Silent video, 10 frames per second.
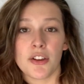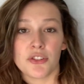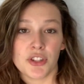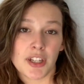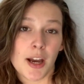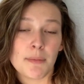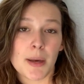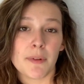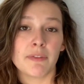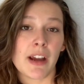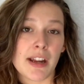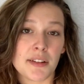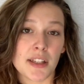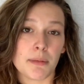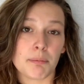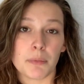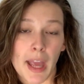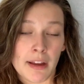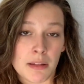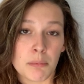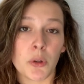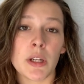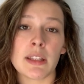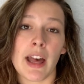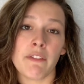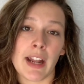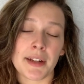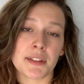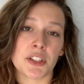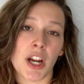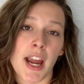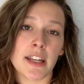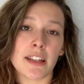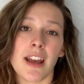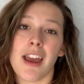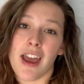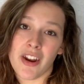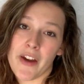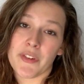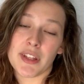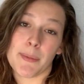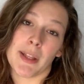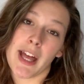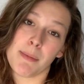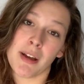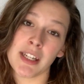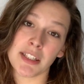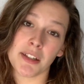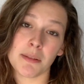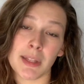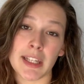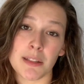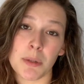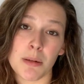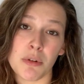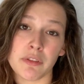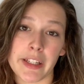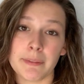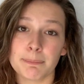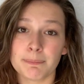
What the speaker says: She comes up and finds these ex-employees that have an axe to grind and offers them a lot of money and tells them they get to be in a movie.